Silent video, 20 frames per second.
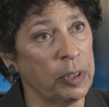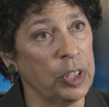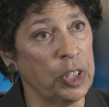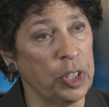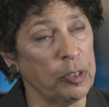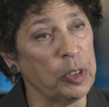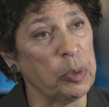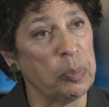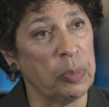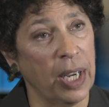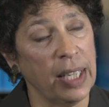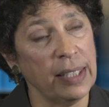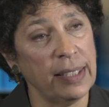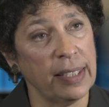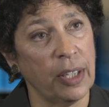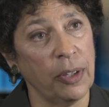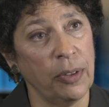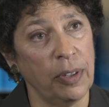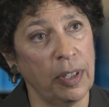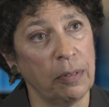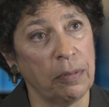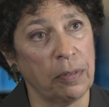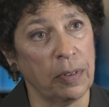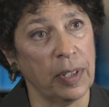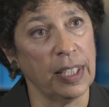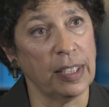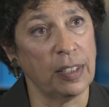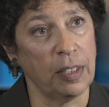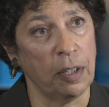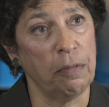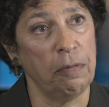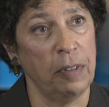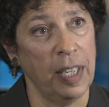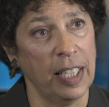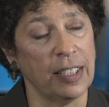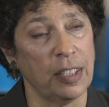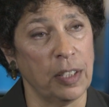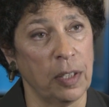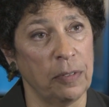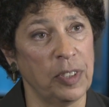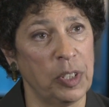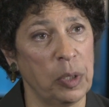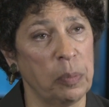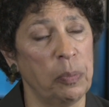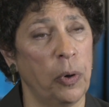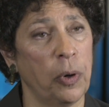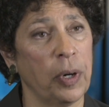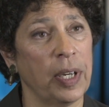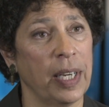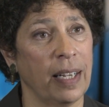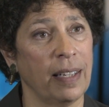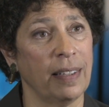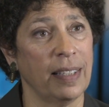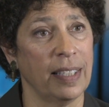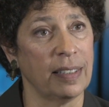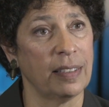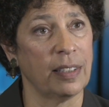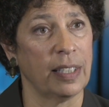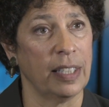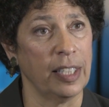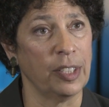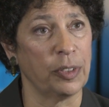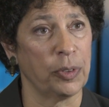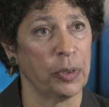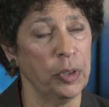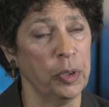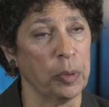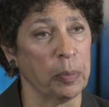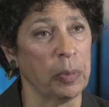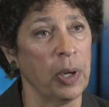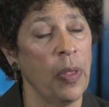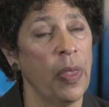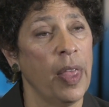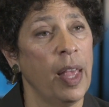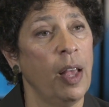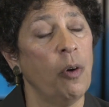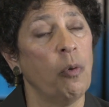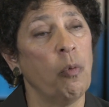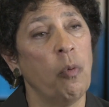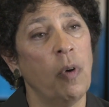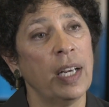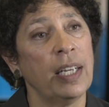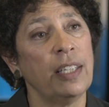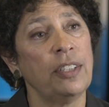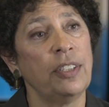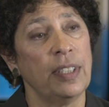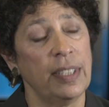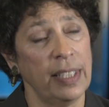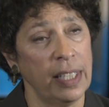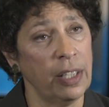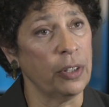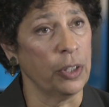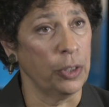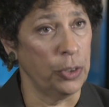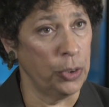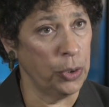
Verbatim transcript: when yep. she was prosecuted for this offense of supporting this, this group, wanted to tell the